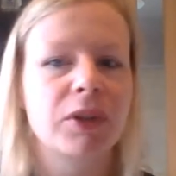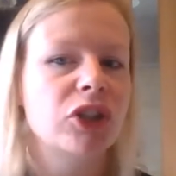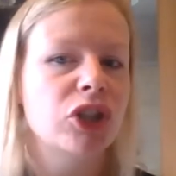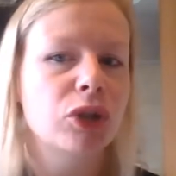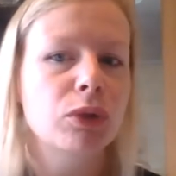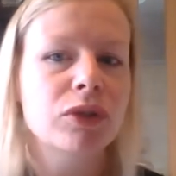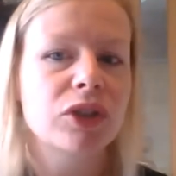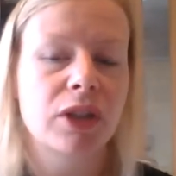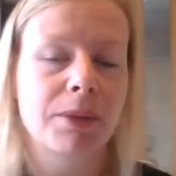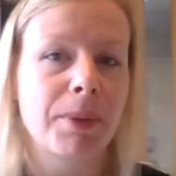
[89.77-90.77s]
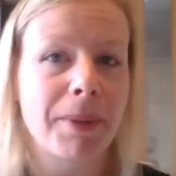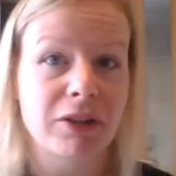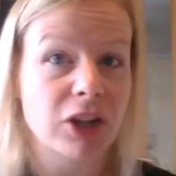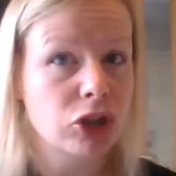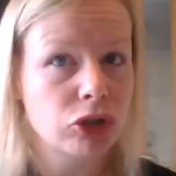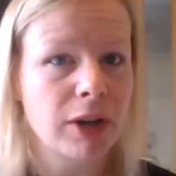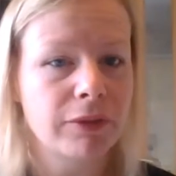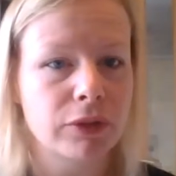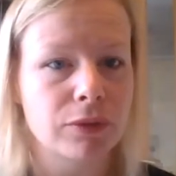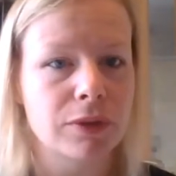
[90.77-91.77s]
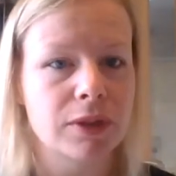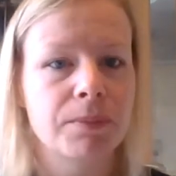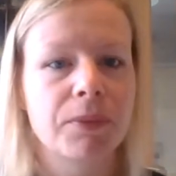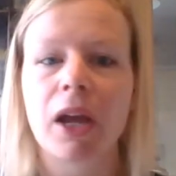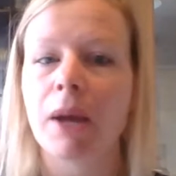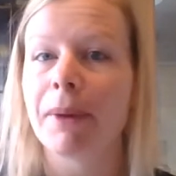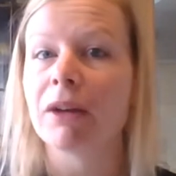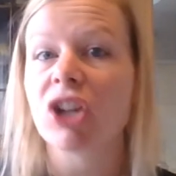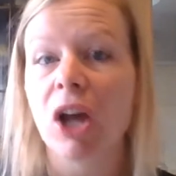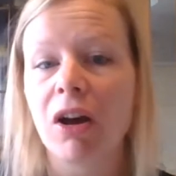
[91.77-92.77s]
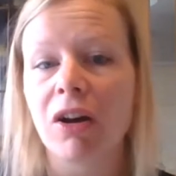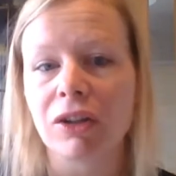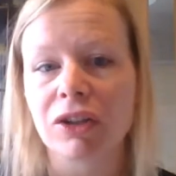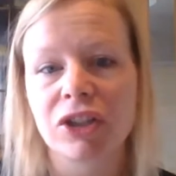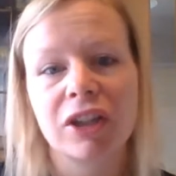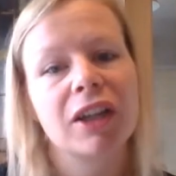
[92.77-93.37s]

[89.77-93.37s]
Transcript: She talks to them about her travels, about art,